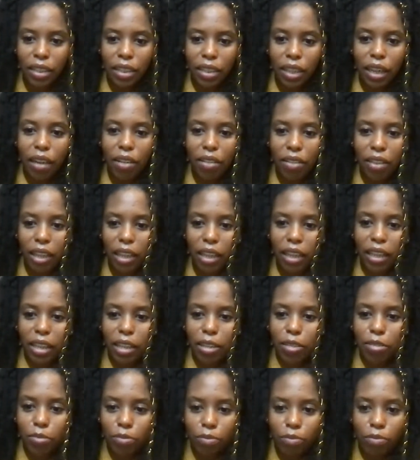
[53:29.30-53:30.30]

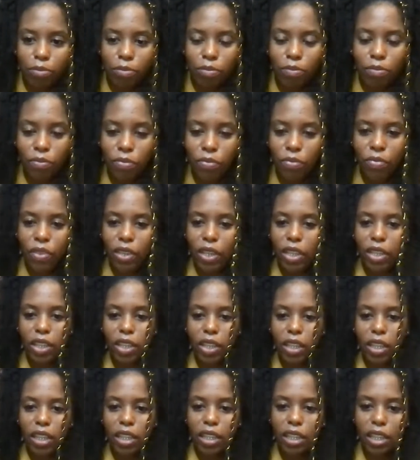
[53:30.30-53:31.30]
Okay. So
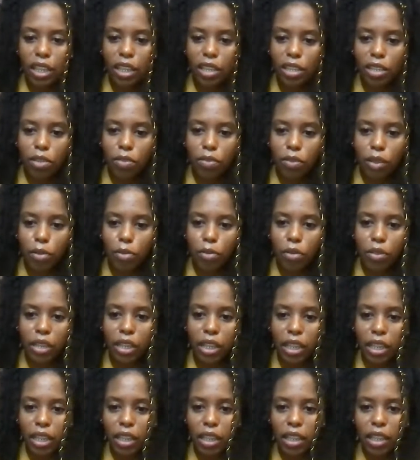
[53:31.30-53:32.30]
you're gonna stay until
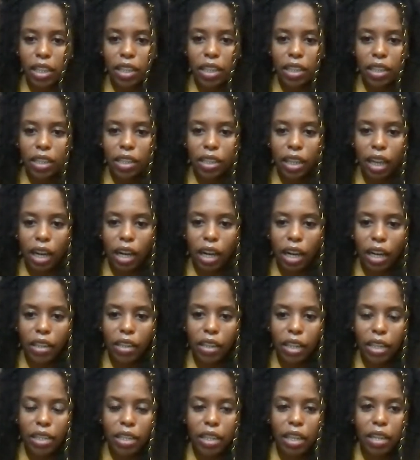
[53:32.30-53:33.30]
February? All right,
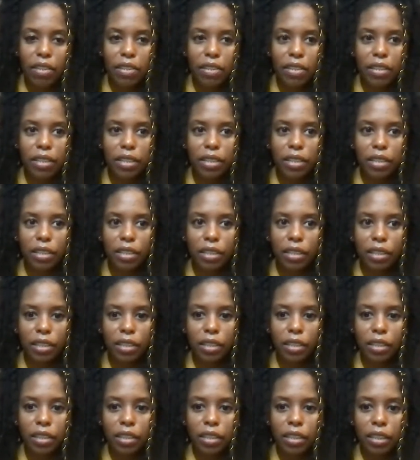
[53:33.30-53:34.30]
that sounds good.
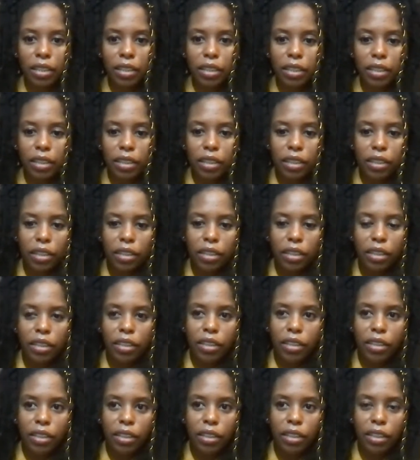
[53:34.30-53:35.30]

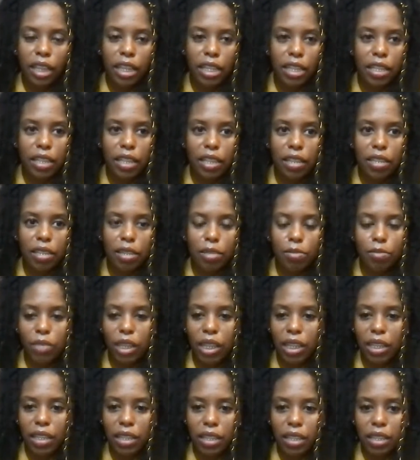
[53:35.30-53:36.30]
That sounds
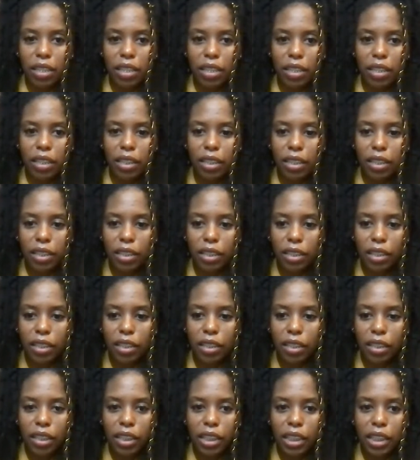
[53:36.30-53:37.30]
amazing.
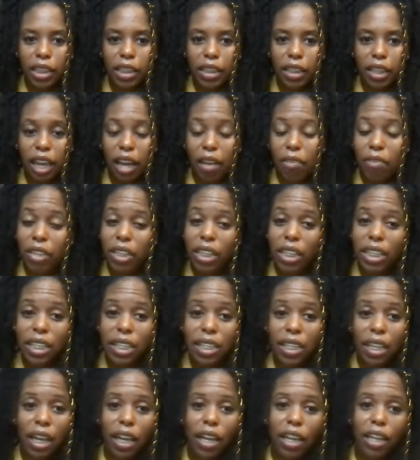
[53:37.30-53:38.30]
Have a good
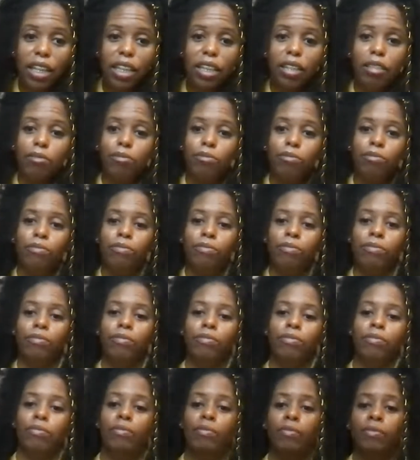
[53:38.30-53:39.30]
time.
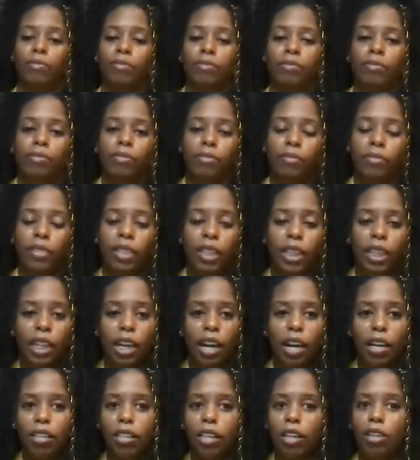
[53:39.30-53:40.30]

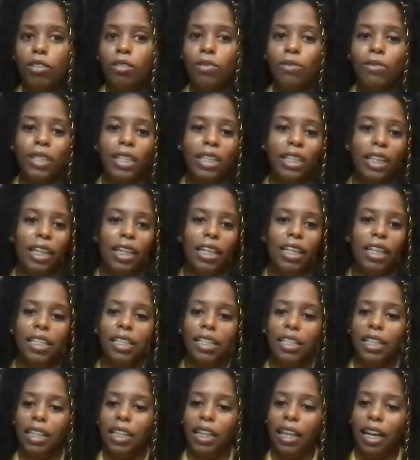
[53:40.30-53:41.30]
On those weekends,
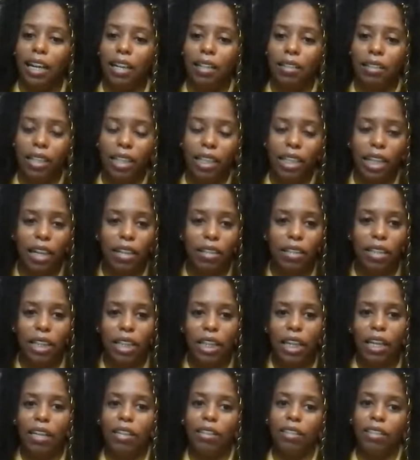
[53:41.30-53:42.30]
get out, get out, get
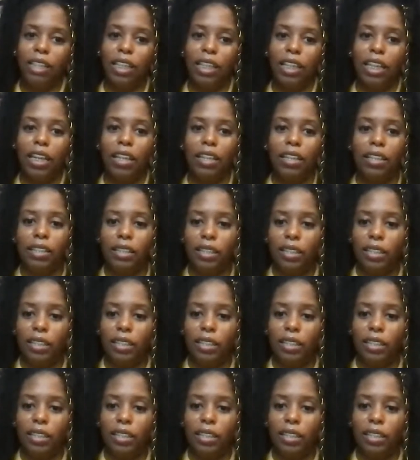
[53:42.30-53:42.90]
out, get out.